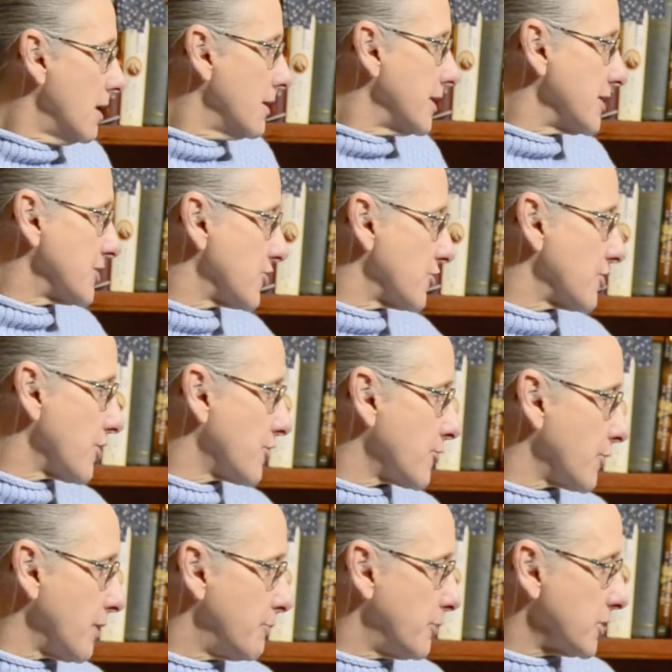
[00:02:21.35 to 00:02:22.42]
These are the
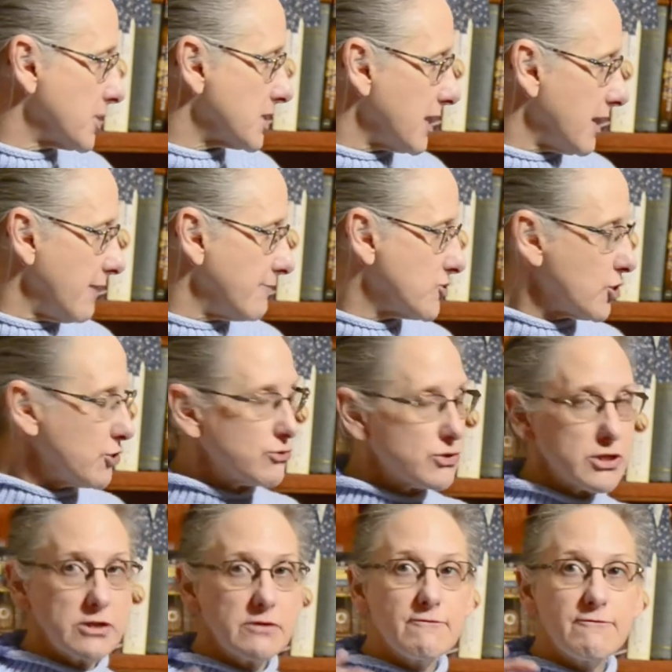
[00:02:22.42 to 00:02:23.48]
3 books that I've
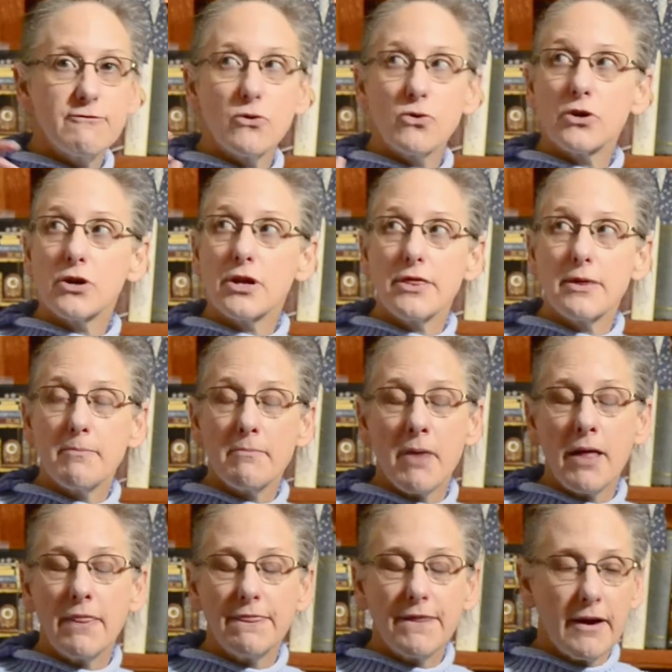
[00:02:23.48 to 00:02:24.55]
chosen for the
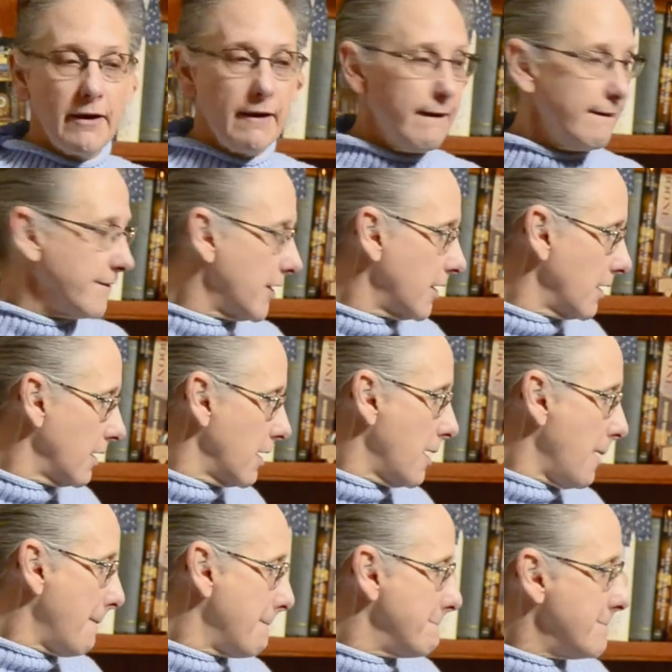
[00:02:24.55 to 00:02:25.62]
month of
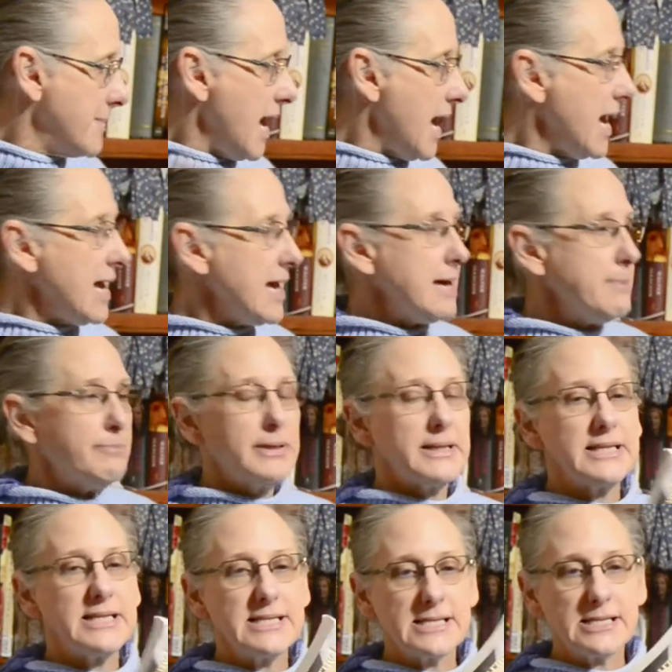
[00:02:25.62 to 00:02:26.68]
May.
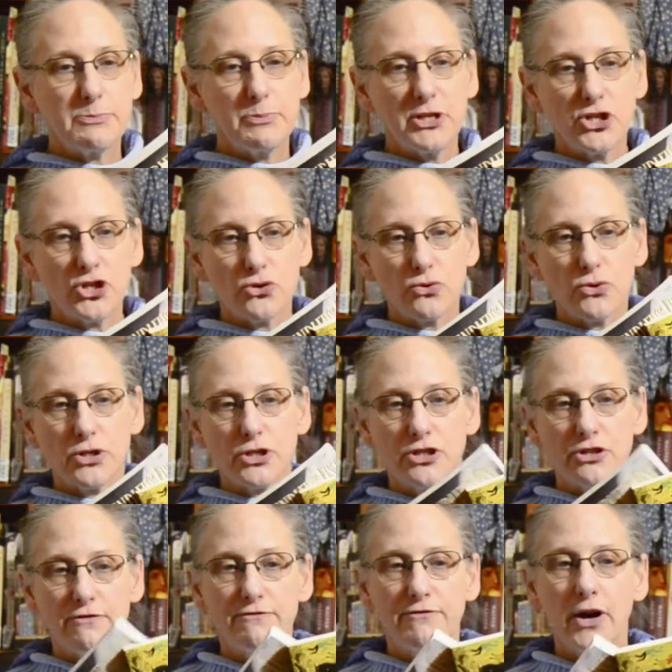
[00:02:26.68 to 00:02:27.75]
Please be sure
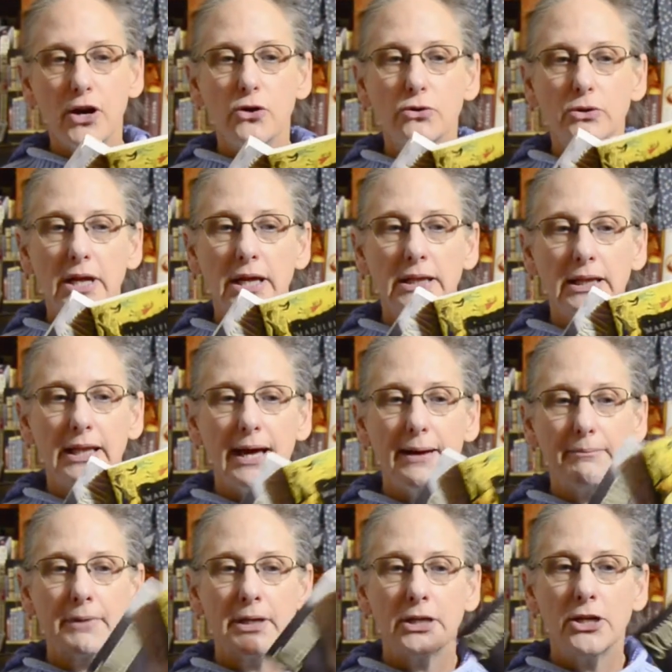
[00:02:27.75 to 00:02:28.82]
to vote and let
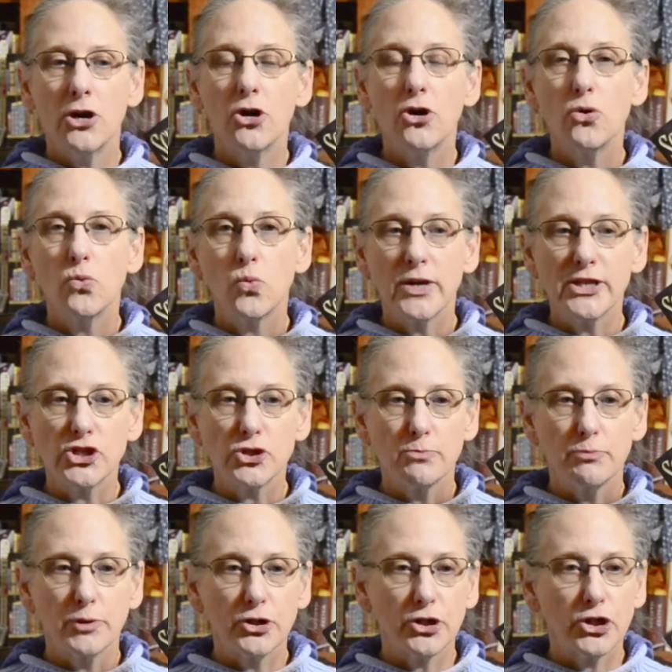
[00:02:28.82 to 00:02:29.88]
me know which
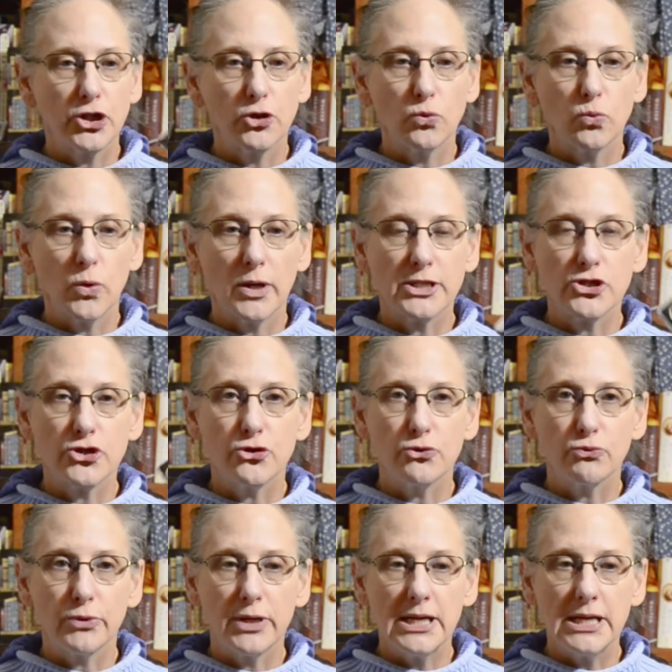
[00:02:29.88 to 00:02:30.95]
book you want to
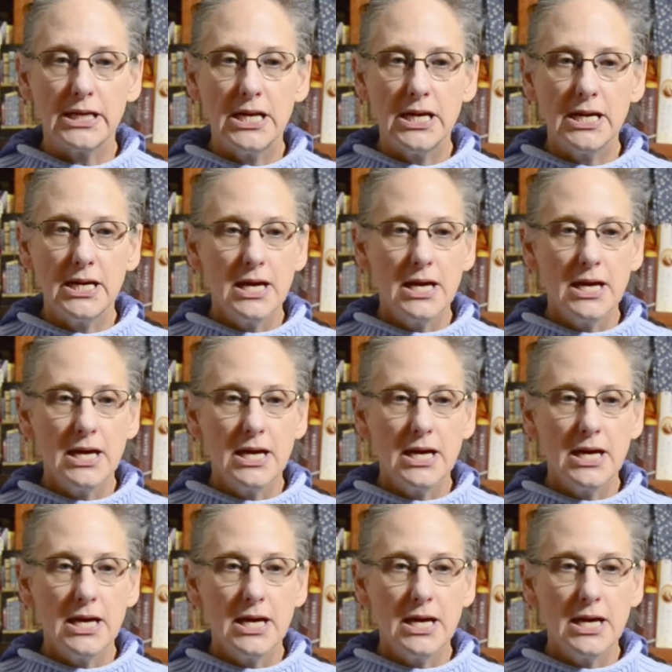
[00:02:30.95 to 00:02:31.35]
read.